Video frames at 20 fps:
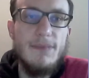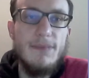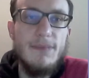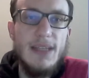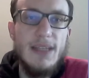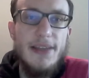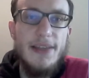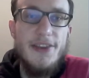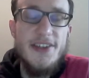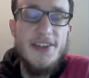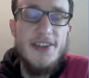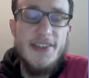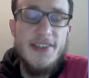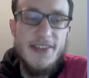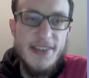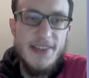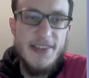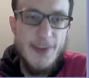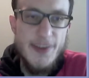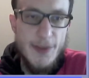This
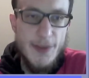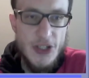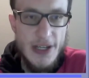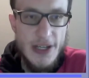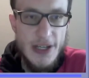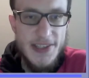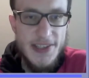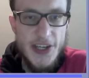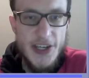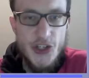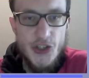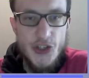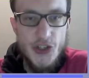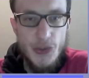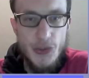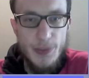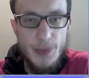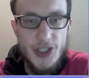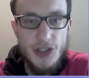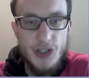is a specialization
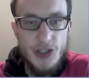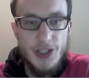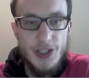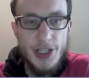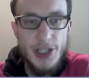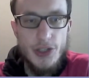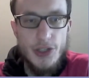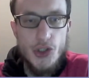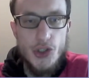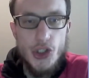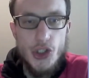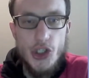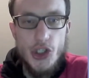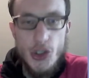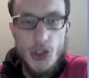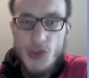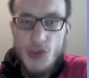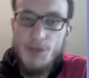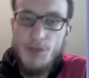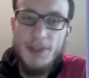in which you can
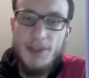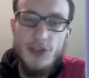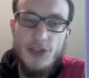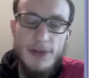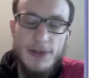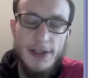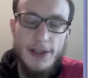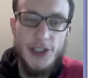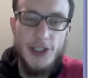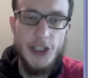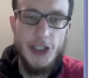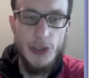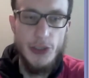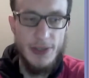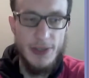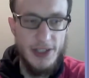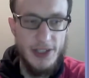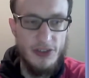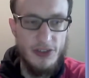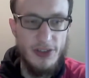choose between
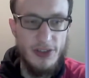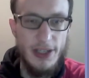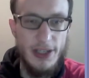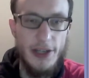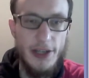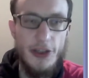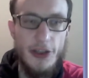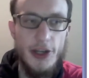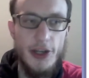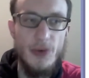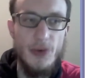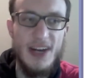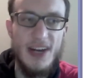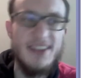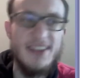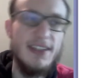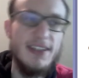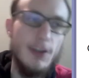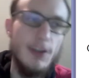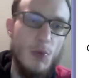doing it in a theoretical